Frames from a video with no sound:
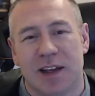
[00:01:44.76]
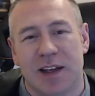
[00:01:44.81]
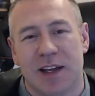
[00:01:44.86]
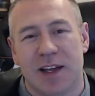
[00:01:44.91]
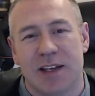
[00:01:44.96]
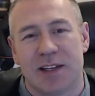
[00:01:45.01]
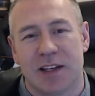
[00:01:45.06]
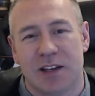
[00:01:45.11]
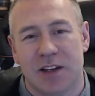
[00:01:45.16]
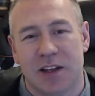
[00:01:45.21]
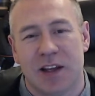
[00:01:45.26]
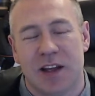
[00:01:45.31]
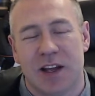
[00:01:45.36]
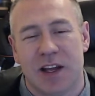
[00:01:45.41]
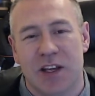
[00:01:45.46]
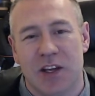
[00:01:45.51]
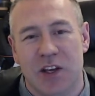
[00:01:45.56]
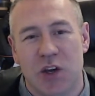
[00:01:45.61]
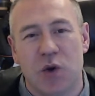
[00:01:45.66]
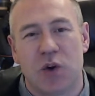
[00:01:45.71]
He said,
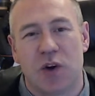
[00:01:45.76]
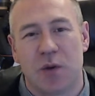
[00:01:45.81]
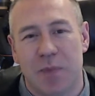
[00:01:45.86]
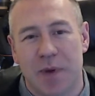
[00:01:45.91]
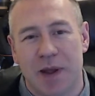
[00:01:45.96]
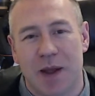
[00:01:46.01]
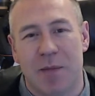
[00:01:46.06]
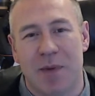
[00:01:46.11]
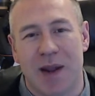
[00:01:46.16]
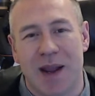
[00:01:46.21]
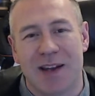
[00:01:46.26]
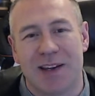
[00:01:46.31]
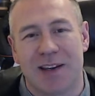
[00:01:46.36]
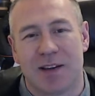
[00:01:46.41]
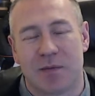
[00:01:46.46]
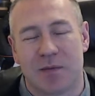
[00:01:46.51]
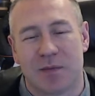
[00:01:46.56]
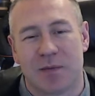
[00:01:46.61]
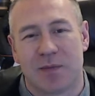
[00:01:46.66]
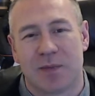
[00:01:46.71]
"You could be a
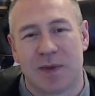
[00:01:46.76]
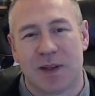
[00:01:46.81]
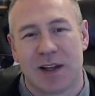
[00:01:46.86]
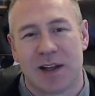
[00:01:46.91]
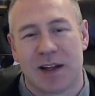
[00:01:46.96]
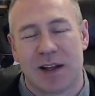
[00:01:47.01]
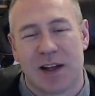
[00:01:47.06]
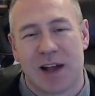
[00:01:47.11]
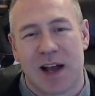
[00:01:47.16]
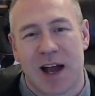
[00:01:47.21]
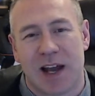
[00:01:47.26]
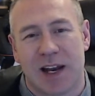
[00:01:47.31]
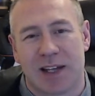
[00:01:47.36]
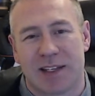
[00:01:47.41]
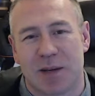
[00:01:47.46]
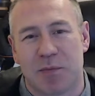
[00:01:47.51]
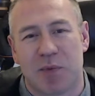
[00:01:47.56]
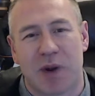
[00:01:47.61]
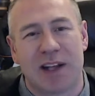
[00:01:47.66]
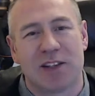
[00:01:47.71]
medium." And I
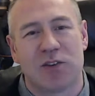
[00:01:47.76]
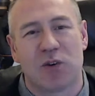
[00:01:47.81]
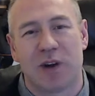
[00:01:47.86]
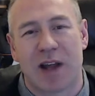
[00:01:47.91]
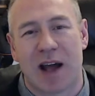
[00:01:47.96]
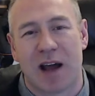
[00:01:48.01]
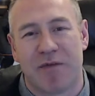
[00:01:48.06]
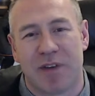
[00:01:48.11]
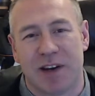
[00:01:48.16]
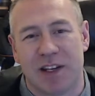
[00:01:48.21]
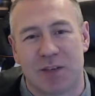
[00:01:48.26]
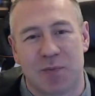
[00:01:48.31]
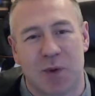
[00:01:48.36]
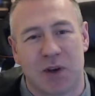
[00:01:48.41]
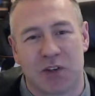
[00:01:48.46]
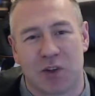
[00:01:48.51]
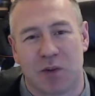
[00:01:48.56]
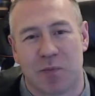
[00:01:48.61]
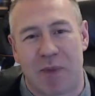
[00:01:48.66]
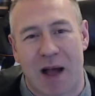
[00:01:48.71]
said, "But I don't have any
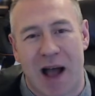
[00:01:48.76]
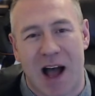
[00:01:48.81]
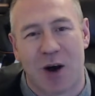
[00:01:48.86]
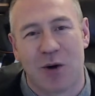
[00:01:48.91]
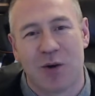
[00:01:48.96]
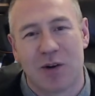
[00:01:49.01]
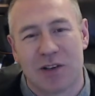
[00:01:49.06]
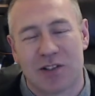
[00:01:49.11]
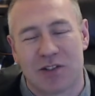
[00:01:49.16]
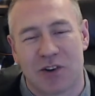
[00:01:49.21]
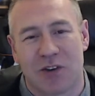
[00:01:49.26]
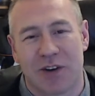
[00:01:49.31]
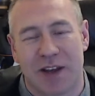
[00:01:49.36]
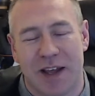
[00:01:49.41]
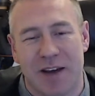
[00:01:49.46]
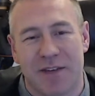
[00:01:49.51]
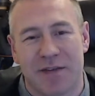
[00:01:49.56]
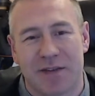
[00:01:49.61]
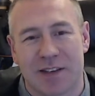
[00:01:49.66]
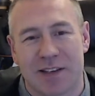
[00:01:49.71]
special powers or
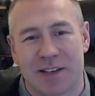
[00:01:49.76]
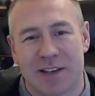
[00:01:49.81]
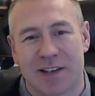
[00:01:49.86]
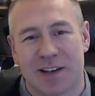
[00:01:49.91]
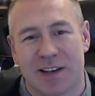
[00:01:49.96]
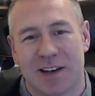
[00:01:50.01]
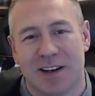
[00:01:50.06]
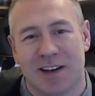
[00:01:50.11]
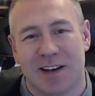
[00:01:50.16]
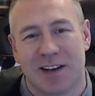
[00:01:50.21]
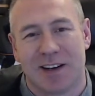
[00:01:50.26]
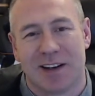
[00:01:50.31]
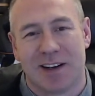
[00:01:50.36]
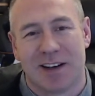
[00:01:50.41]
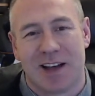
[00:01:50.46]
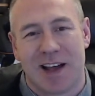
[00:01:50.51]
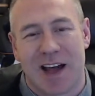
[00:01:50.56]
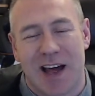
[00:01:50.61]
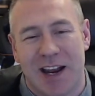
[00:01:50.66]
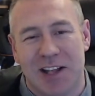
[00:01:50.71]
gifts."
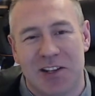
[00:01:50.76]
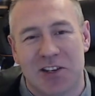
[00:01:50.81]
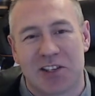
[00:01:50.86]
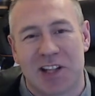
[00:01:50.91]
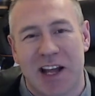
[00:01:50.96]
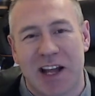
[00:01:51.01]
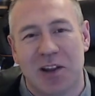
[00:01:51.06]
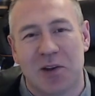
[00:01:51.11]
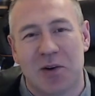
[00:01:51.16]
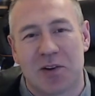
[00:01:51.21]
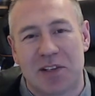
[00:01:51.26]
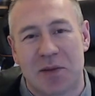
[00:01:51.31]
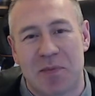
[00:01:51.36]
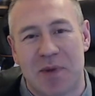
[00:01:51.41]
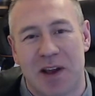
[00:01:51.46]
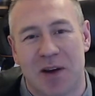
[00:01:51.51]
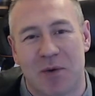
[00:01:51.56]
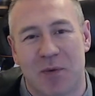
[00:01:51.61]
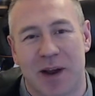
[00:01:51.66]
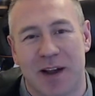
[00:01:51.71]
And he just like looked at
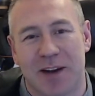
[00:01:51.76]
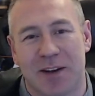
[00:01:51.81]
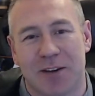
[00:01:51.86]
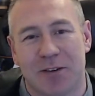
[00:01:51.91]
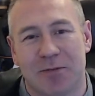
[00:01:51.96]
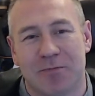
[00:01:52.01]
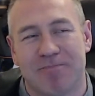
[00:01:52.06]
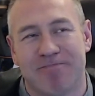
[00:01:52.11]
me and went.